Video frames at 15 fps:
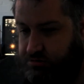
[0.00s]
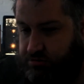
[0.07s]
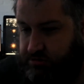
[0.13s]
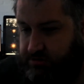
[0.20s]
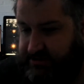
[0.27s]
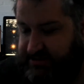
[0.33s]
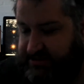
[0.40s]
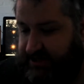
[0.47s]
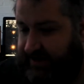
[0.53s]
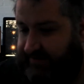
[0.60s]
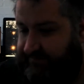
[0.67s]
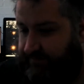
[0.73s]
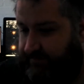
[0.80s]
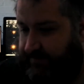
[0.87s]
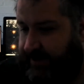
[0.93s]
Aside
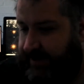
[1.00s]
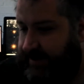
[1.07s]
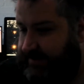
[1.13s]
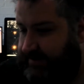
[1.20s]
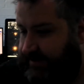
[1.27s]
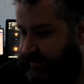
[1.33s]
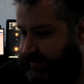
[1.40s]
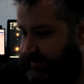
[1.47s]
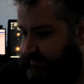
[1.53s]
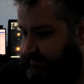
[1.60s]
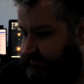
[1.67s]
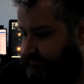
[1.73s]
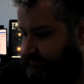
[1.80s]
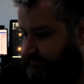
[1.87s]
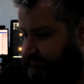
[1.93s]
from that,
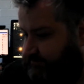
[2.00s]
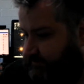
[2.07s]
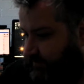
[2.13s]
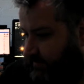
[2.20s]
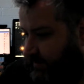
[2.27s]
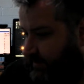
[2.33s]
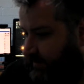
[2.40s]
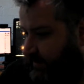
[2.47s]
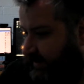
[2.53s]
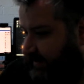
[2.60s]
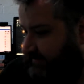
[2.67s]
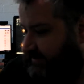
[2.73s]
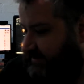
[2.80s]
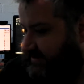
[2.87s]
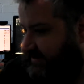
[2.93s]

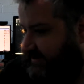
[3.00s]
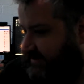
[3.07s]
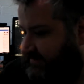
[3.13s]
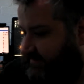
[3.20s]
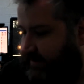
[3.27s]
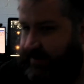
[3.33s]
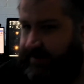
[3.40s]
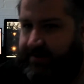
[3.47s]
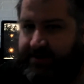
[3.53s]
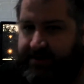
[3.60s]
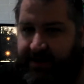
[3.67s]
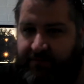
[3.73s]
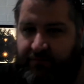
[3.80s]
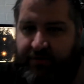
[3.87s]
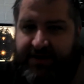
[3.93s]
it's been an
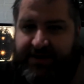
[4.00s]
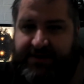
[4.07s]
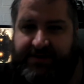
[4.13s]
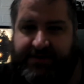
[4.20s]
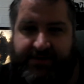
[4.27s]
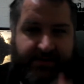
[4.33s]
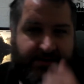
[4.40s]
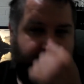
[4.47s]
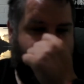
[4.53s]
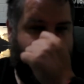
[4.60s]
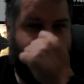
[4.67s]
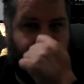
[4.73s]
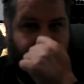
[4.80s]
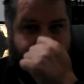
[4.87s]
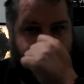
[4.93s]
okay week.
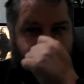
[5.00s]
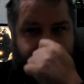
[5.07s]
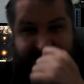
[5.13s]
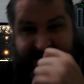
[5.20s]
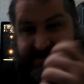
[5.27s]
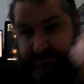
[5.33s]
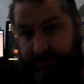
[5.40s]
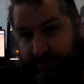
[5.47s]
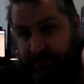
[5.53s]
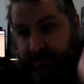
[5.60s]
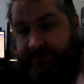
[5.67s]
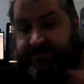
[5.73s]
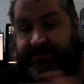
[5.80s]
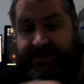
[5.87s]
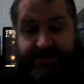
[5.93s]
It's my
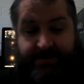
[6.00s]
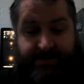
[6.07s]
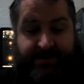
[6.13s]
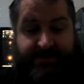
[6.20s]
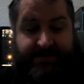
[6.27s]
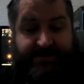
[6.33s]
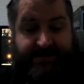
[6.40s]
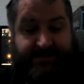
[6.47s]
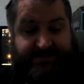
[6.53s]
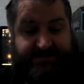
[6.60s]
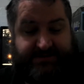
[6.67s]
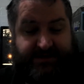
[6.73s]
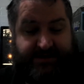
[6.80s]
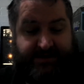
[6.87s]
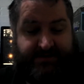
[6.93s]
birthday today. Today's the
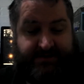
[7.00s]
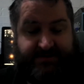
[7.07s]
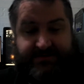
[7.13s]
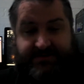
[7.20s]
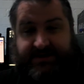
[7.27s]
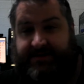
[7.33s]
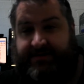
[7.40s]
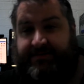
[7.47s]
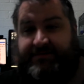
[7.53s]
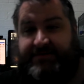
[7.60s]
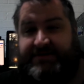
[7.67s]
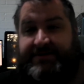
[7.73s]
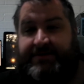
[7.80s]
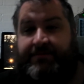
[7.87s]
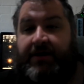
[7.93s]
second of
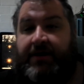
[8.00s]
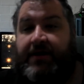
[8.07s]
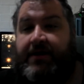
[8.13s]
December,